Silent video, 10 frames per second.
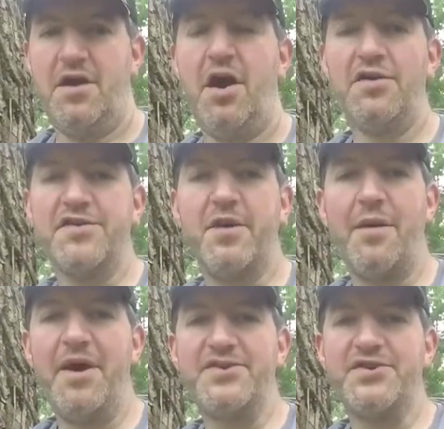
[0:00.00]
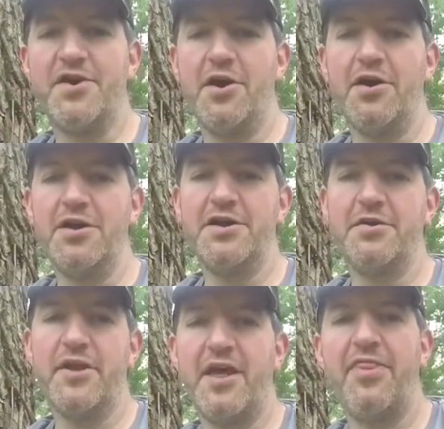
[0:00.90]
Also, I mentioned
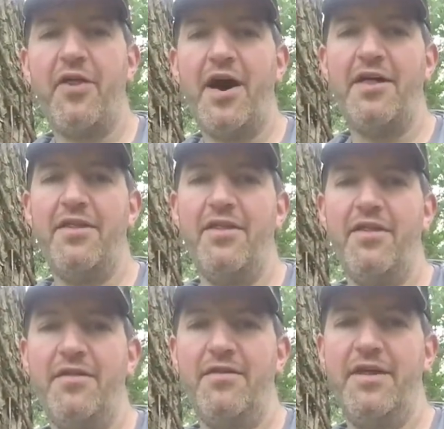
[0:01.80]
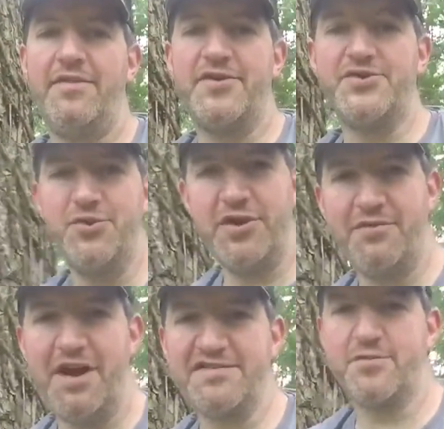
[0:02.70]
earlier that I thought that the
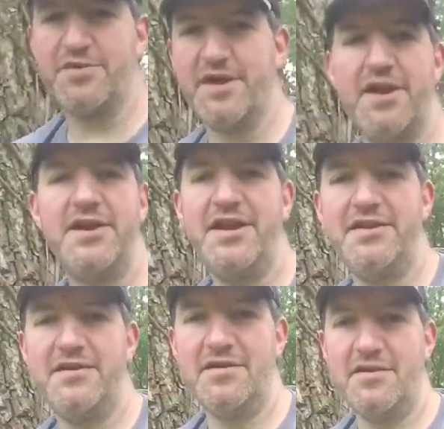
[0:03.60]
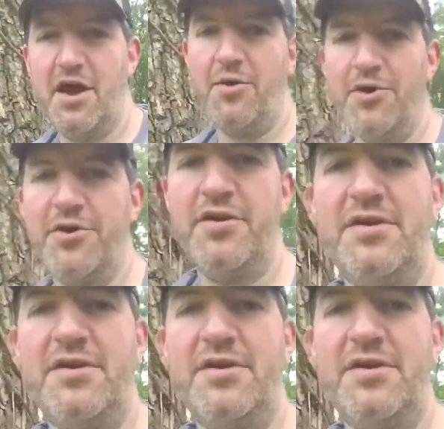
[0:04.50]
shooting rest was going to need lowered.